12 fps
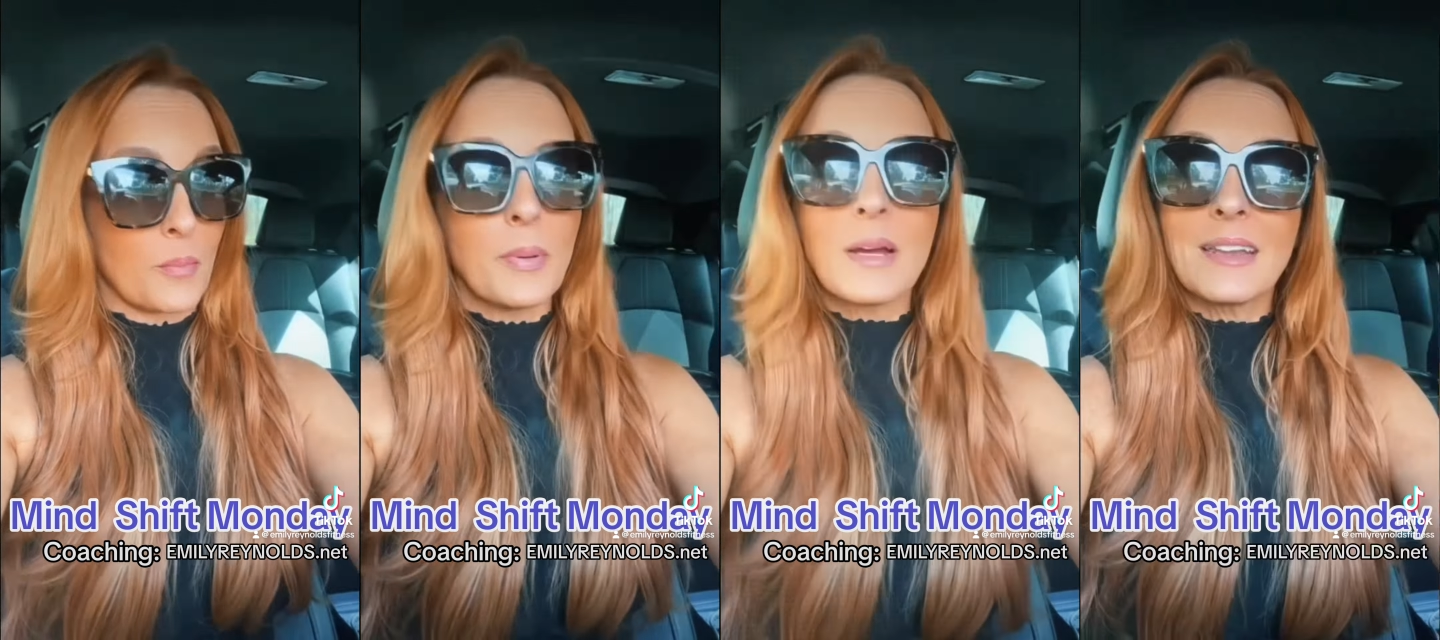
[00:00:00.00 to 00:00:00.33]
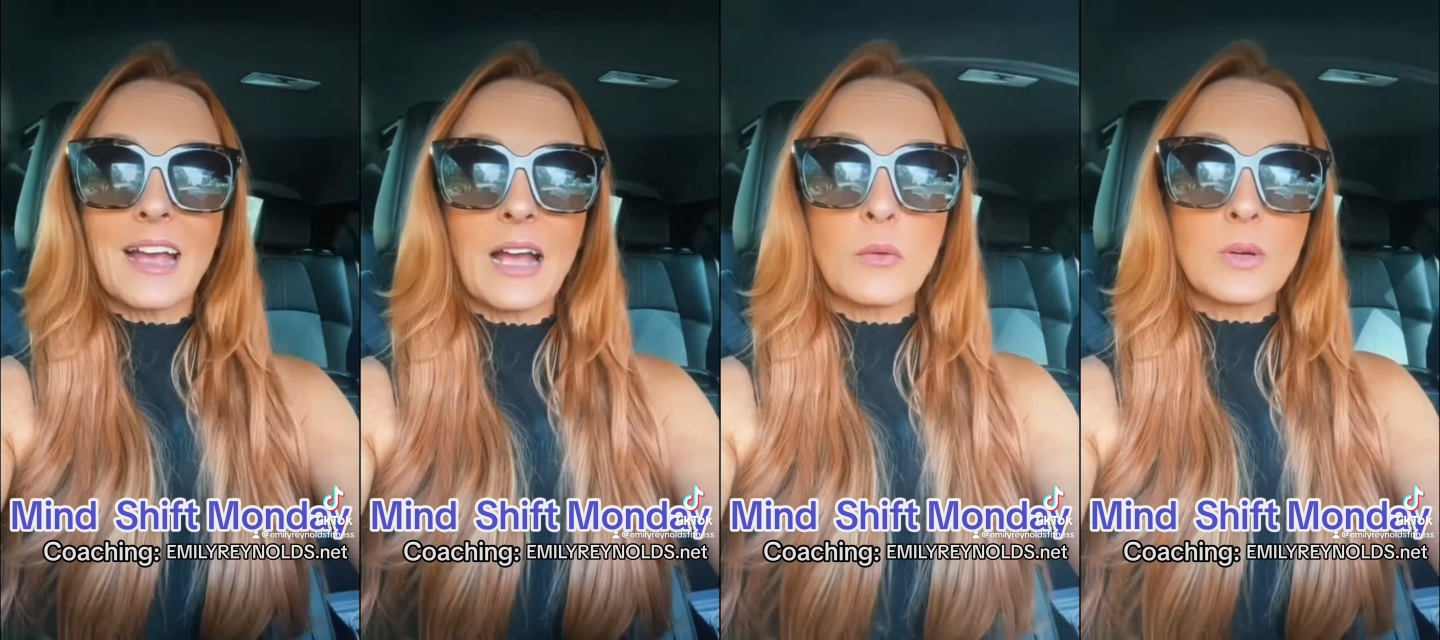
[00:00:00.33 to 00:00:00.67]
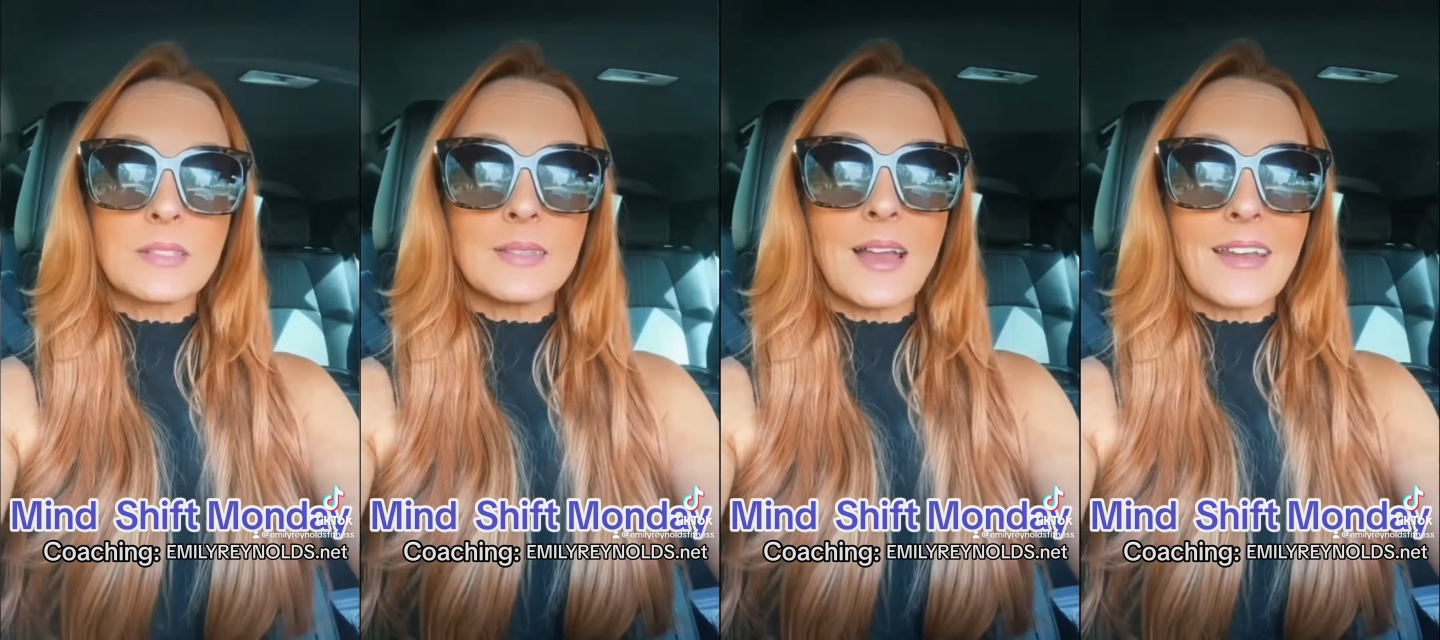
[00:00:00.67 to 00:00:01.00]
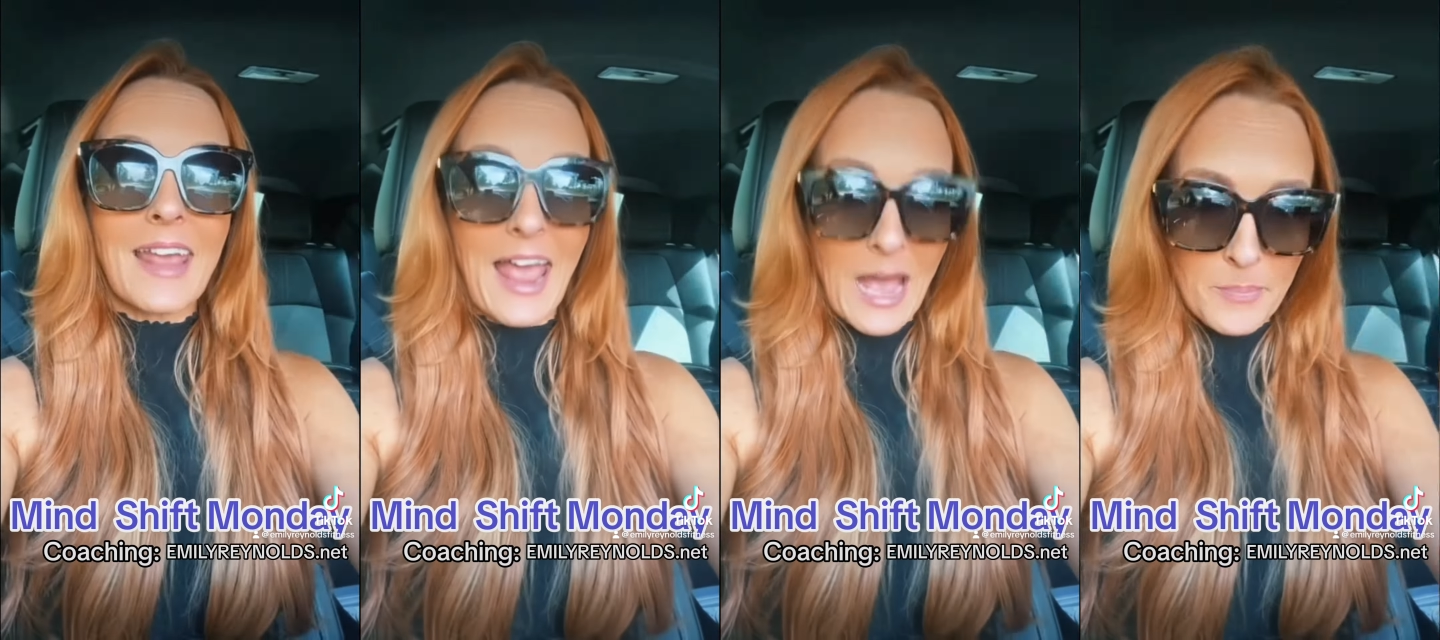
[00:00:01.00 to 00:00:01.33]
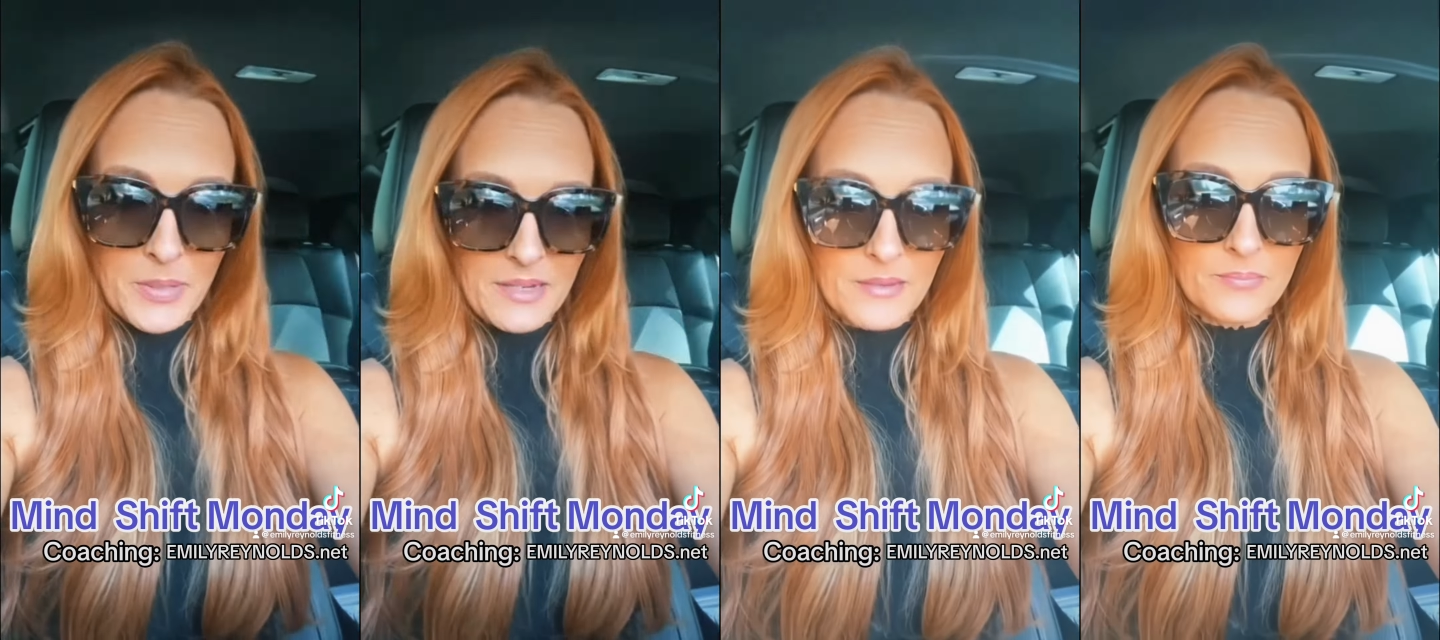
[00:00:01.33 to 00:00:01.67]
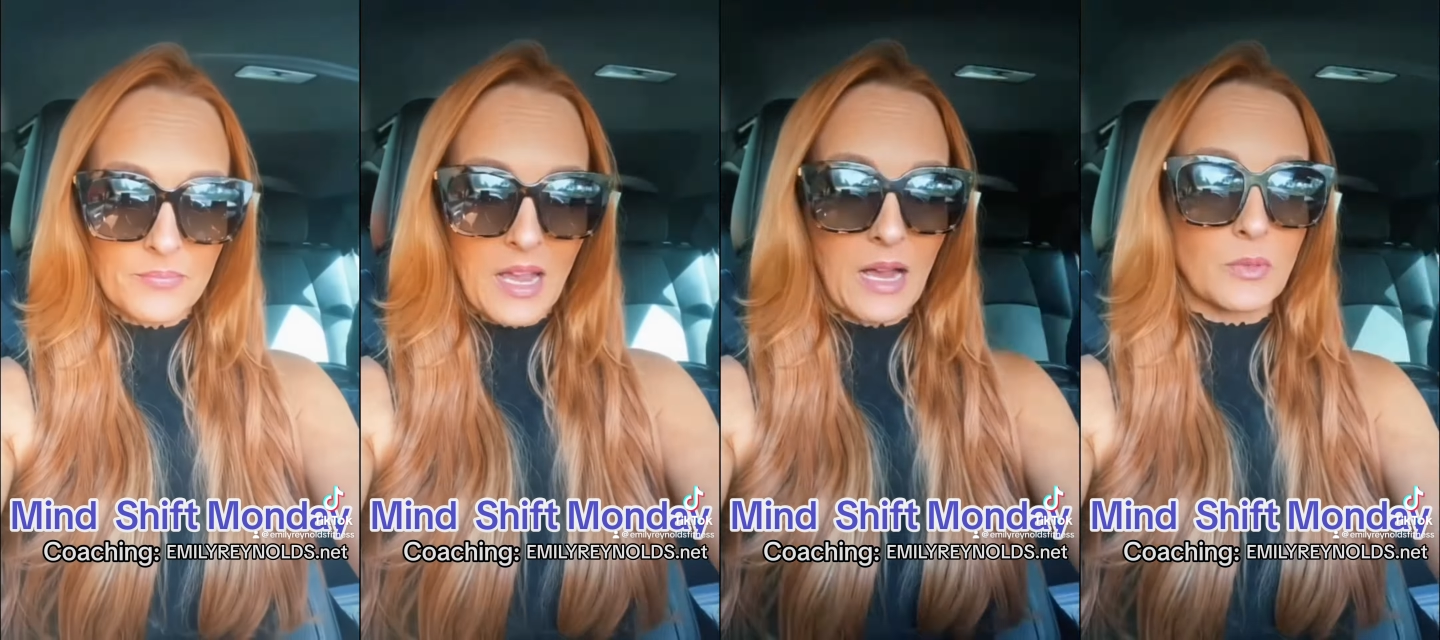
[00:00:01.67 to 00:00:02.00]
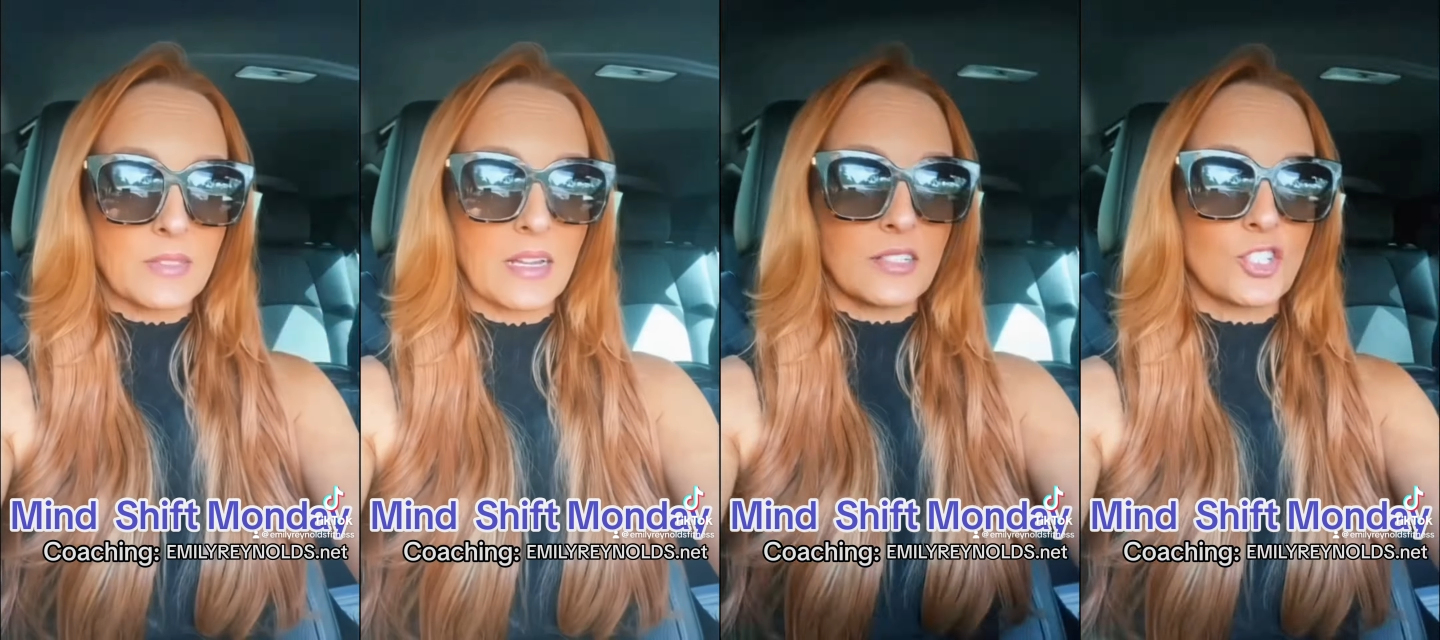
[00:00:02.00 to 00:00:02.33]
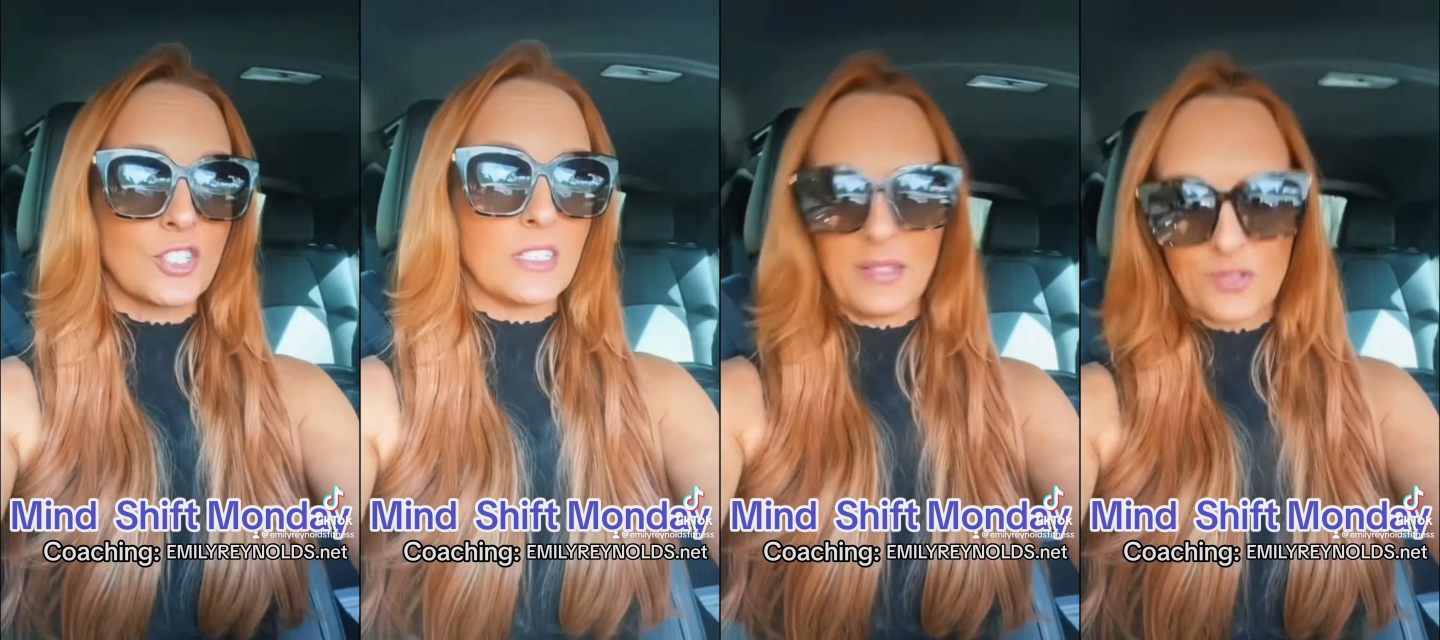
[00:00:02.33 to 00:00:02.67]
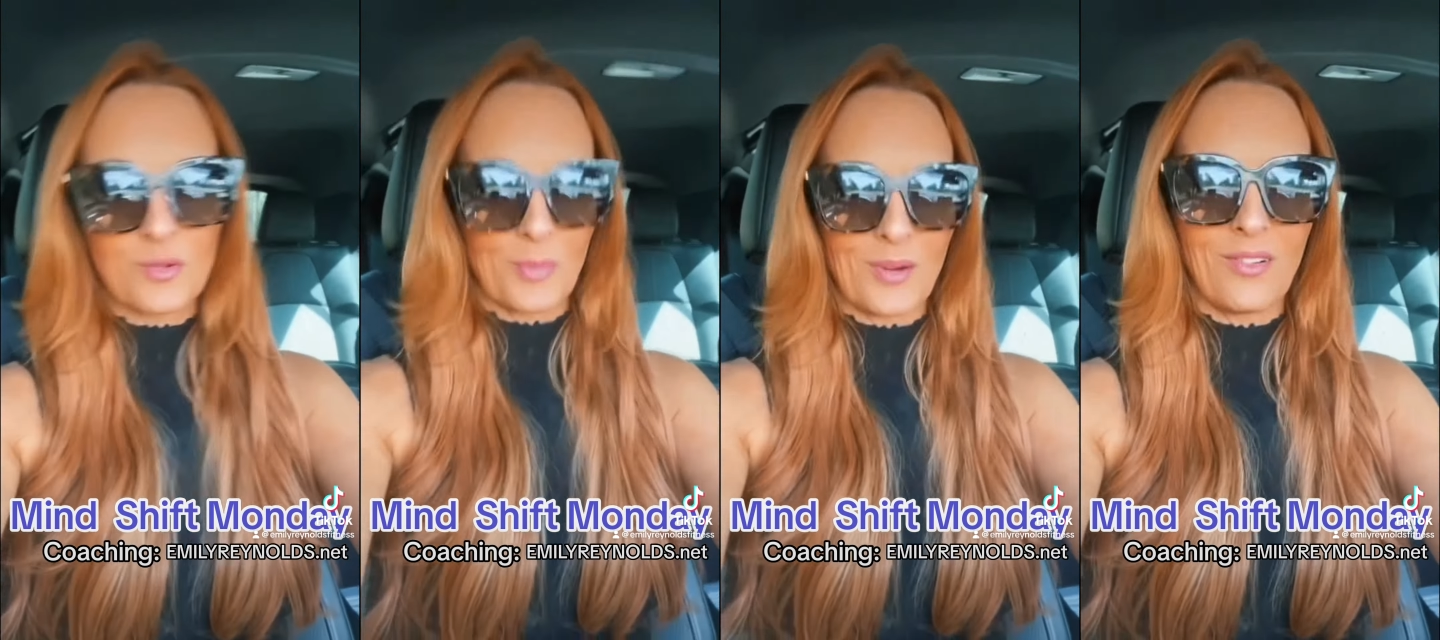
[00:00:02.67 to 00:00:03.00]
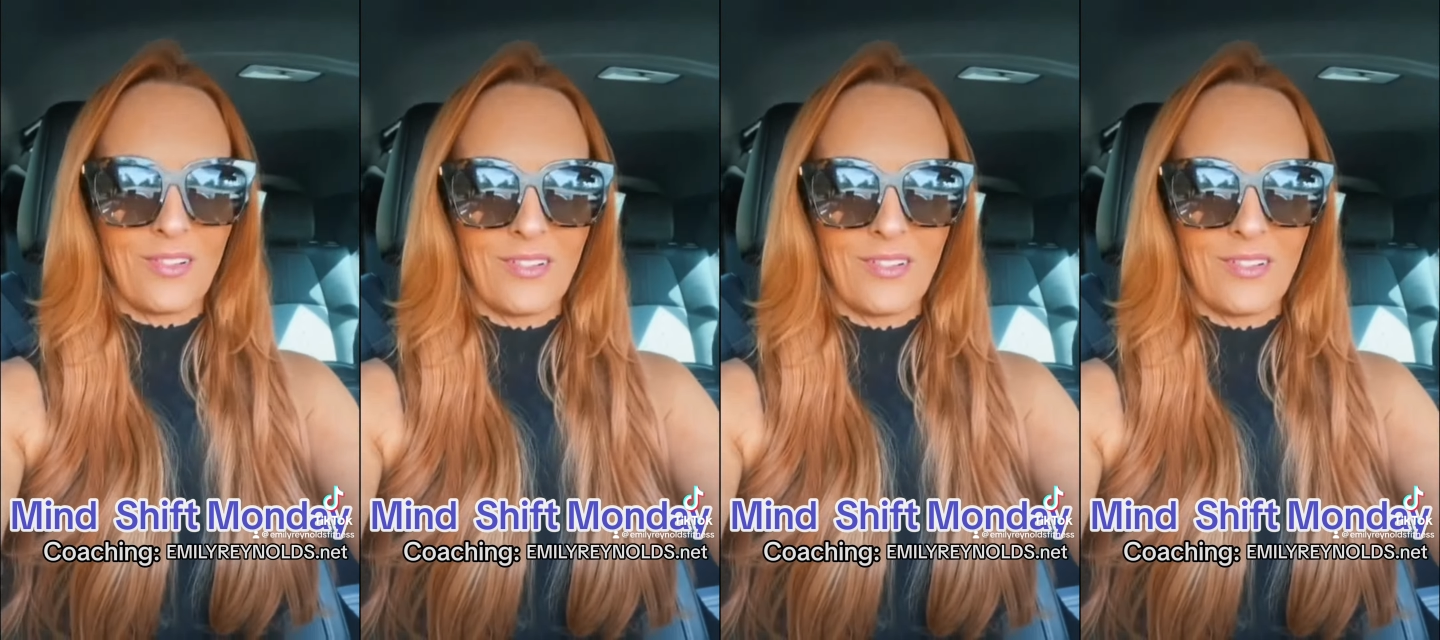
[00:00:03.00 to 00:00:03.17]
but I was not happy. I was actually miserable.